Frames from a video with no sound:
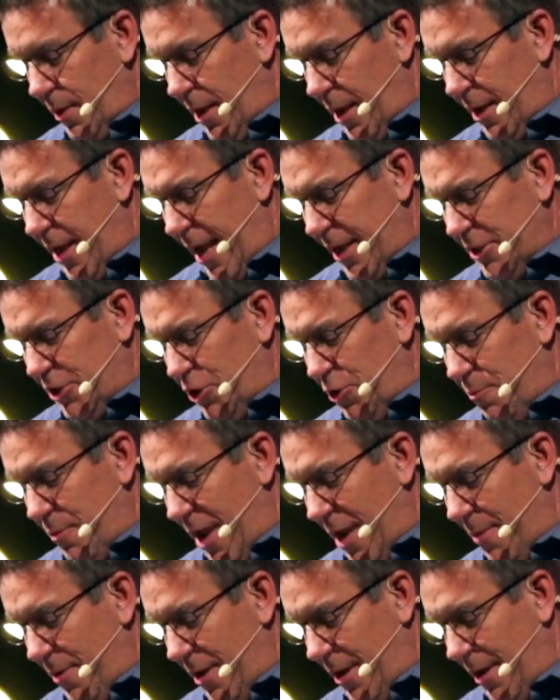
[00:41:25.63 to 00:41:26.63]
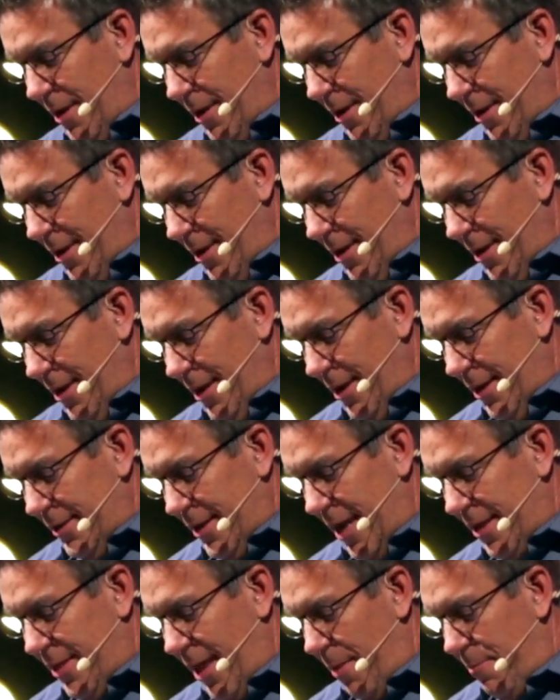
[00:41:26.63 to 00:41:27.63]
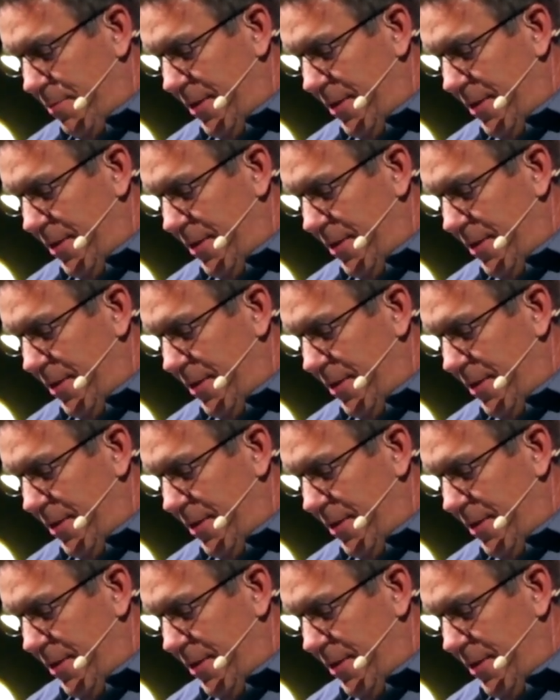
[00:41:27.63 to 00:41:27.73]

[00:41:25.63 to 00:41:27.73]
and as you maybe take that